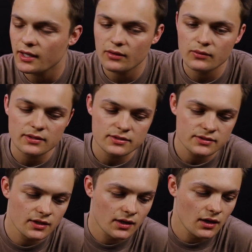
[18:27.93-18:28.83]
It
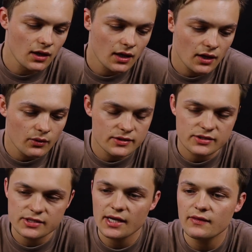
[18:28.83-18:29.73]
was
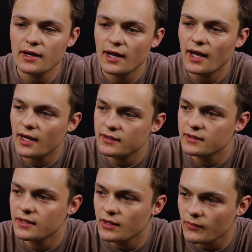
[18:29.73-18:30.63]
sin that I had
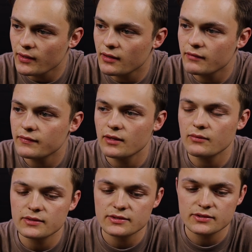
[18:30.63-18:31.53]
to get rid of. It
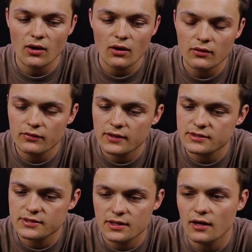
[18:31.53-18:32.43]
was all
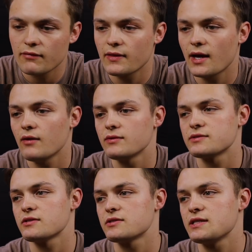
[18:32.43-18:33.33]
this stuff that I
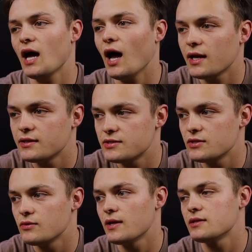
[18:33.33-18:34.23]
was just tied
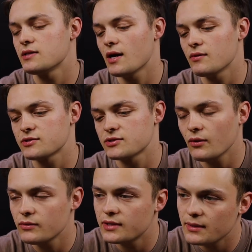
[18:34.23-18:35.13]
to. And I was
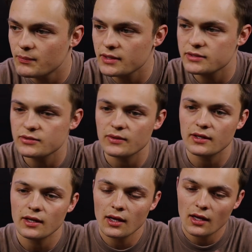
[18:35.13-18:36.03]
so deep into
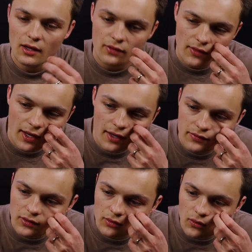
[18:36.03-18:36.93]
it
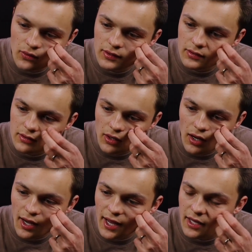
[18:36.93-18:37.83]
that the Lord
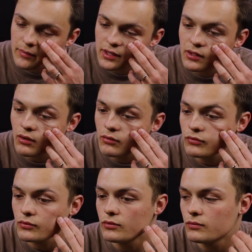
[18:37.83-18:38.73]
had me go
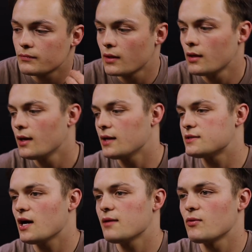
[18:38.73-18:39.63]
through a
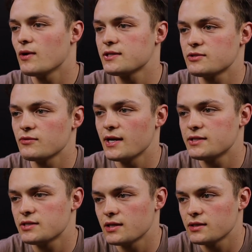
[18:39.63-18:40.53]
time of
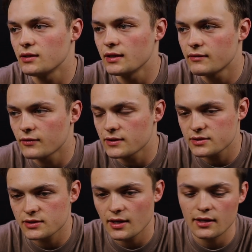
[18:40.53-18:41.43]
restoration and
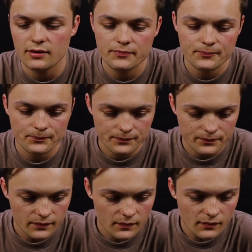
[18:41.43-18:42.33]
deliverance. And
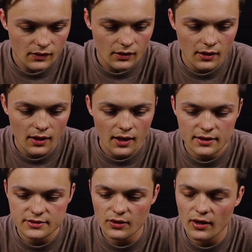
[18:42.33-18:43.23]

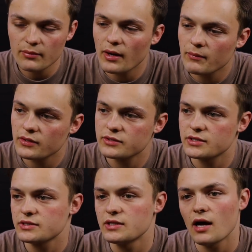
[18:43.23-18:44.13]
so I remember
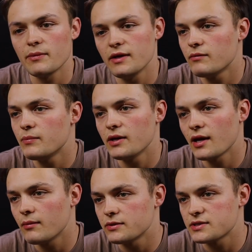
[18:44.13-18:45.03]
just not even being
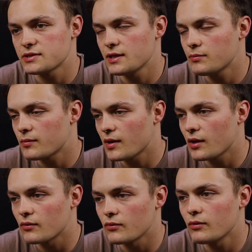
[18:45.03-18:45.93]
able to sleep in my
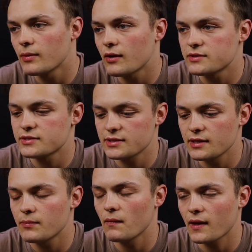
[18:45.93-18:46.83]
own room. I would
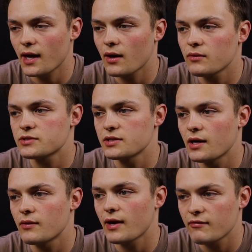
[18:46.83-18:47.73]
sleep on the couch, and
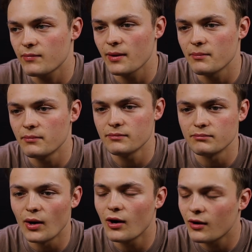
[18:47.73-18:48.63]
I would have my
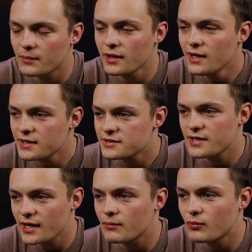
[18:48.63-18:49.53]
mom
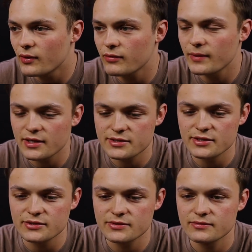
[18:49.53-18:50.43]
stay up with me as
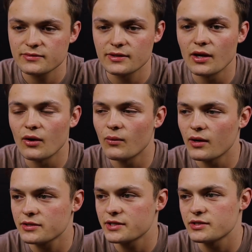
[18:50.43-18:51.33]
she's, you know,
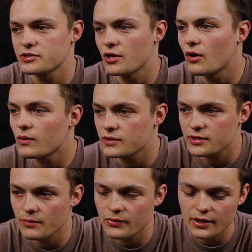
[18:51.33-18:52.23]
watching a show or
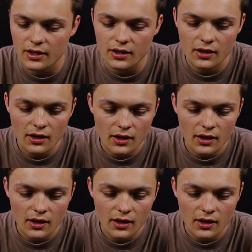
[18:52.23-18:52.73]
something.